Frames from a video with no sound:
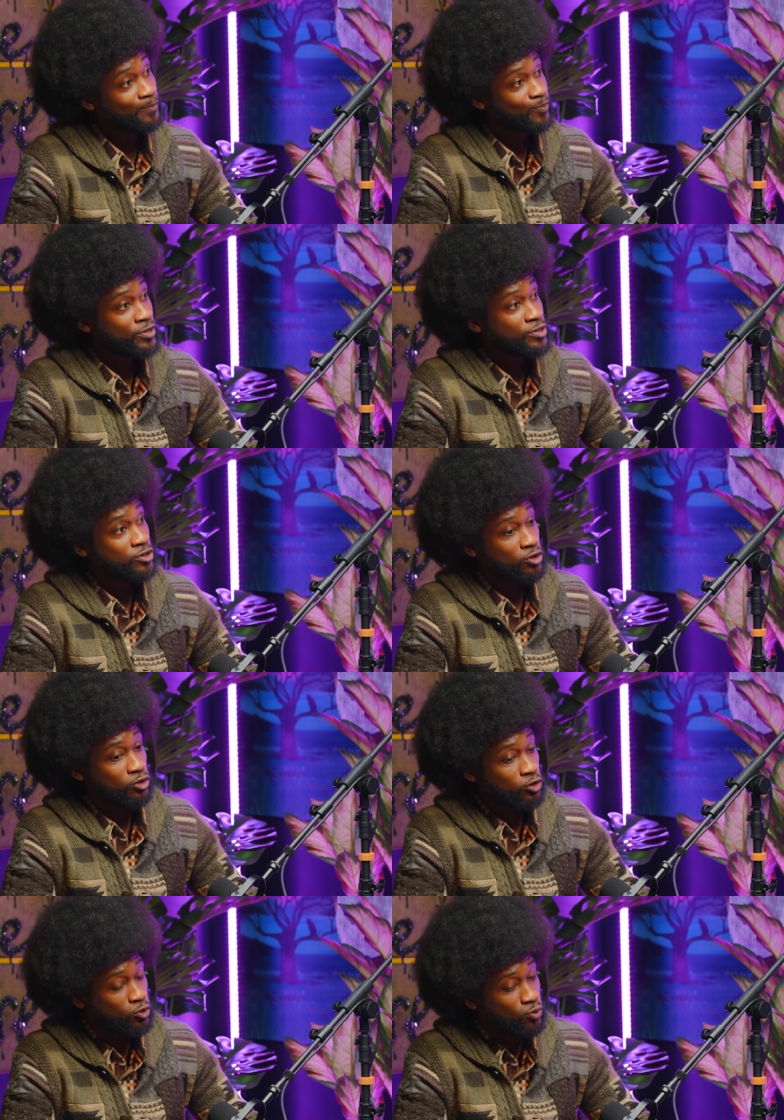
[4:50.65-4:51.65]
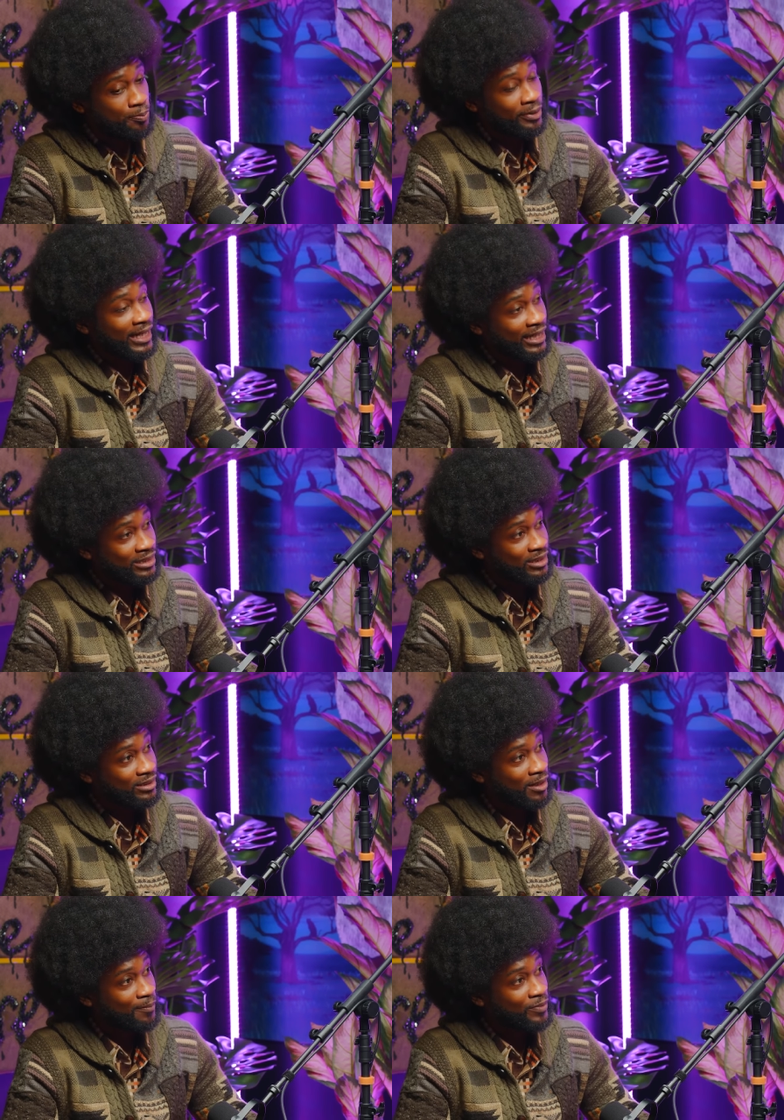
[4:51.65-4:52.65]
Yeah. So you planted
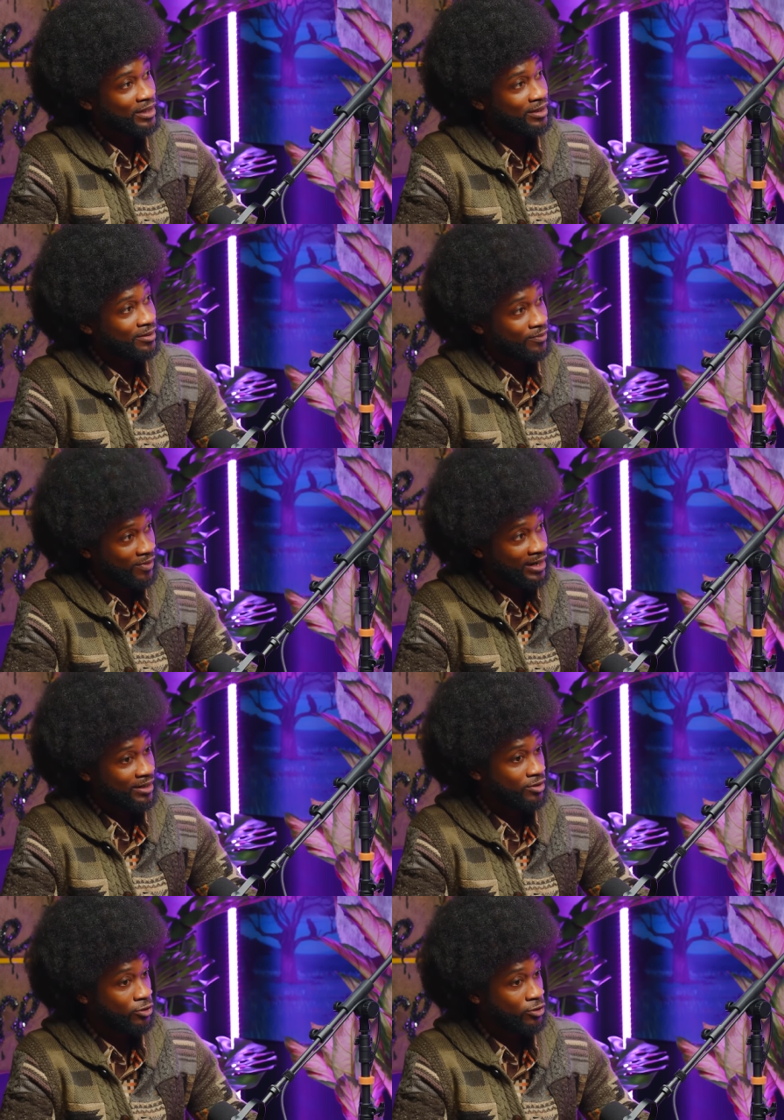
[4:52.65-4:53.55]
something, right?